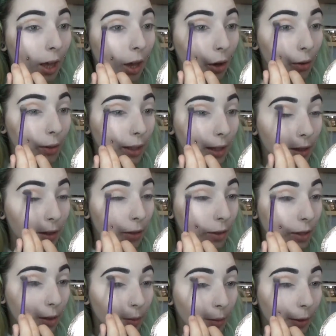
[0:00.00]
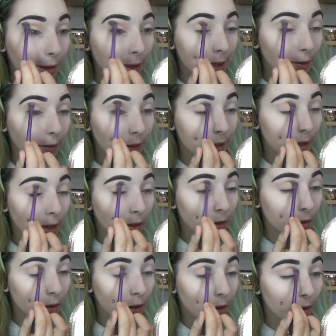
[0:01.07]
I always get so disappointed if I start
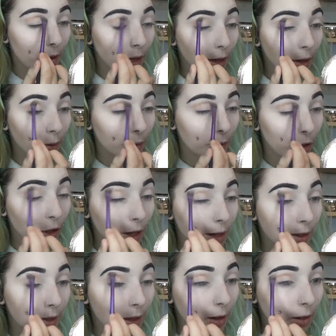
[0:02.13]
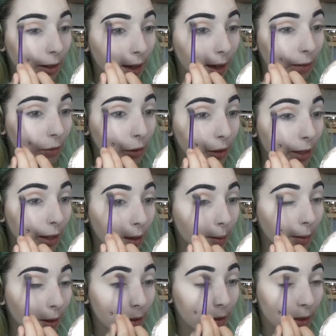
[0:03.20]
doing an eye look with shades that aren't Kat Von D
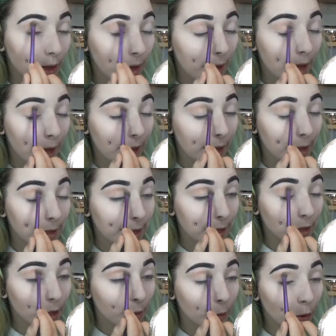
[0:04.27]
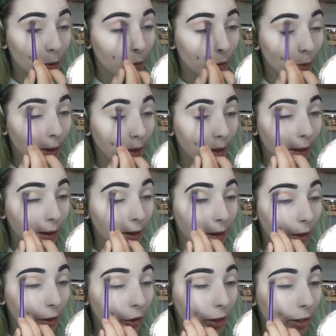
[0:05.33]
because it takes so much more work and
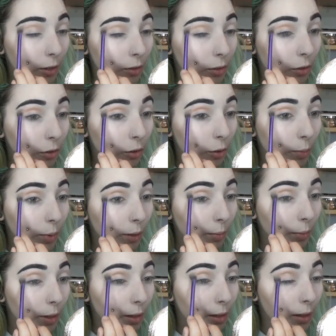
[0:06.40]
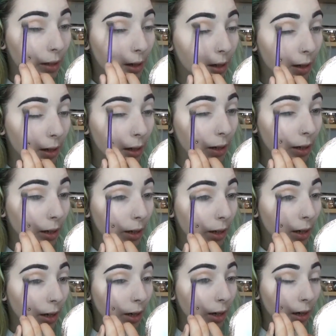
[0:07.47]
her shadows are so pigmented.
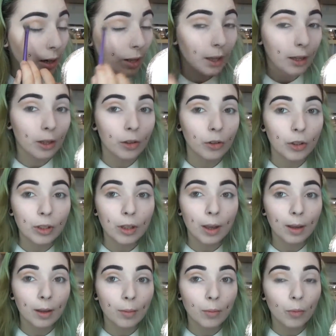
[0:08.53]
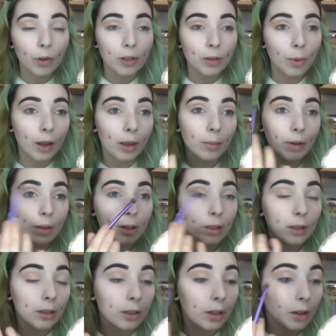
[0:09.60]
Like you can just like one swipe,
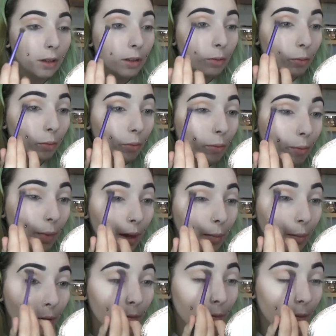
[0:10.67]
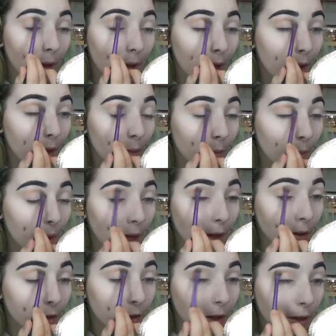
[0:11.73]
done, pigment. Like
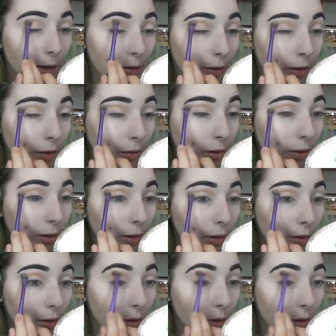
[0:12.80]
other shadows are not as good.